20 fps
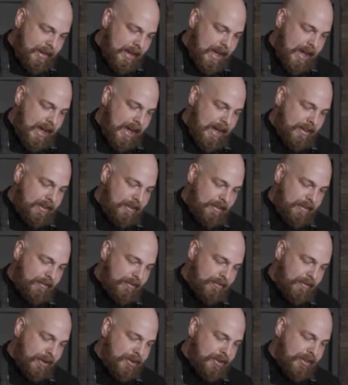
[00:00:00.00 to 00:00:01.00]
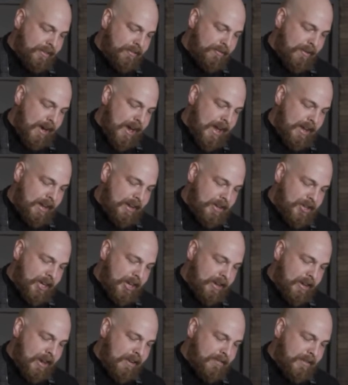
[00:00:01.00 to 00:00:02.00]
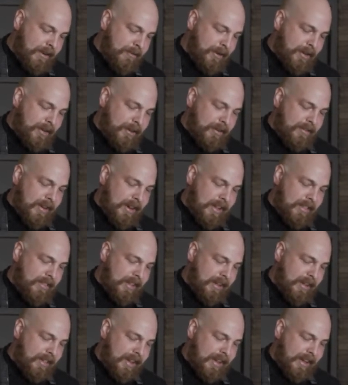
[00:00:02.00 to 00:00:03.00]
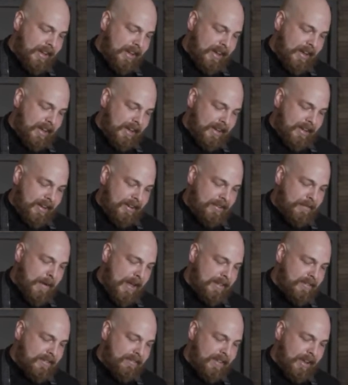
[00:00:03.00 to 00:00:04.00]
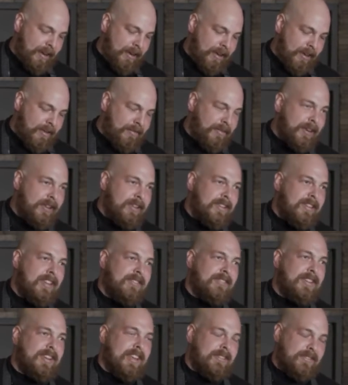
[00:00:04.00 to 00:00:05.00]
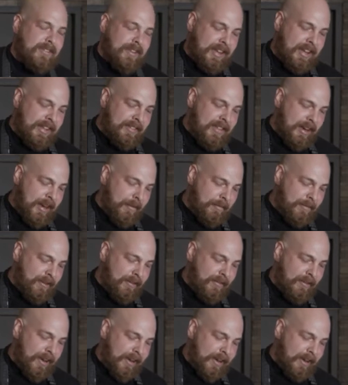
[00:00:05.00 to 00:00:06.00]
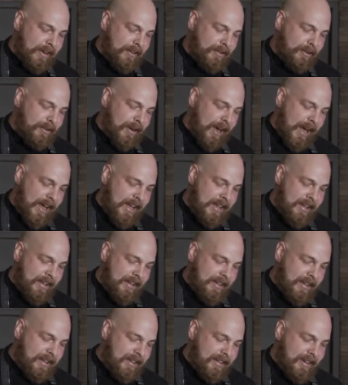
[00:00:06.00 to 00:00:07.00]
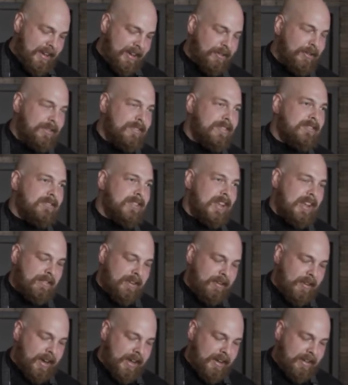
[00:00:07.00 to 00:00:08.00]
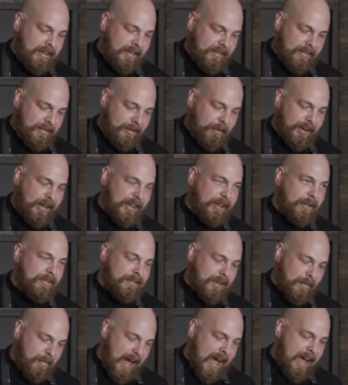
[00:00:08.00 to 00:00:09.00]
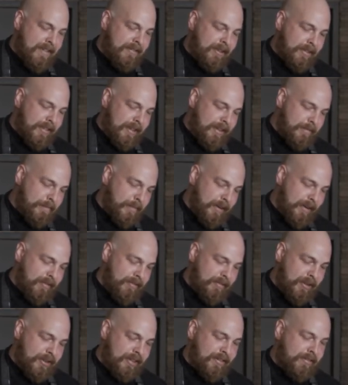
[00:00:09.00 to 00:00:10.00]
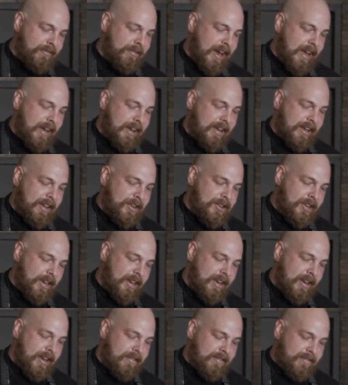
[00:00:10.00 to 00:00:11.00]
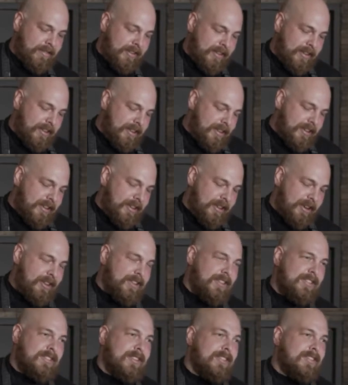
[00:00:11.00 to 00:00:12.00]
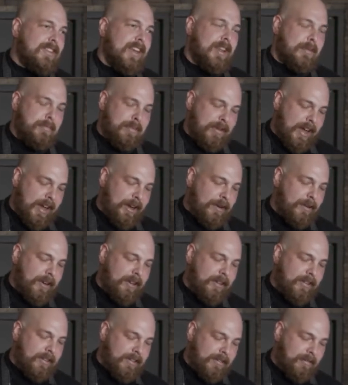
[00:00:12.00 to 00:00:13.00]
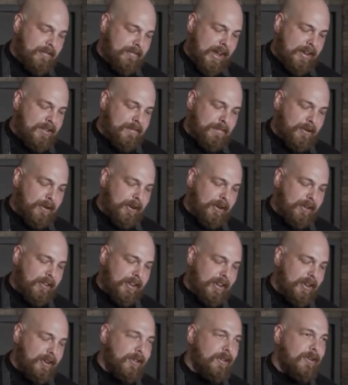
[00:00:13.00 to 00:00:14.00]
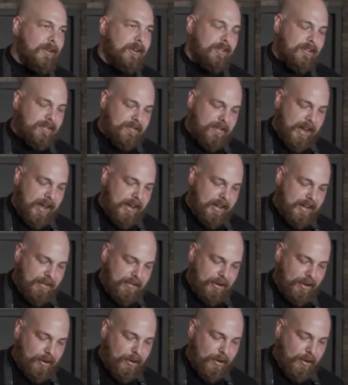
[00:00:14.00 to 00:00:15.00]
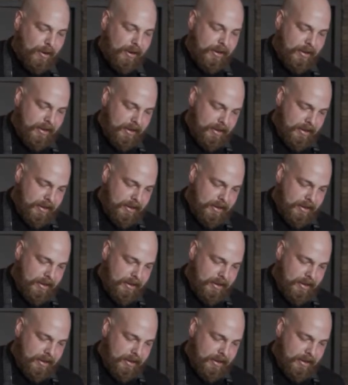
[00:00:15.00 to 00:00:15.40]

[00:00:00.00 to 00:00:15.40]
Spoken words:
Yeah, for just frying chicken off, I wouldn't use anything like expensive like olive oil. If you heat that up too high, then you lose the flavor, right? So we're going to use some after this, but for just frying chicken off, you can just use any plain oil. Vegetable oil, canola oil is fine, even corn.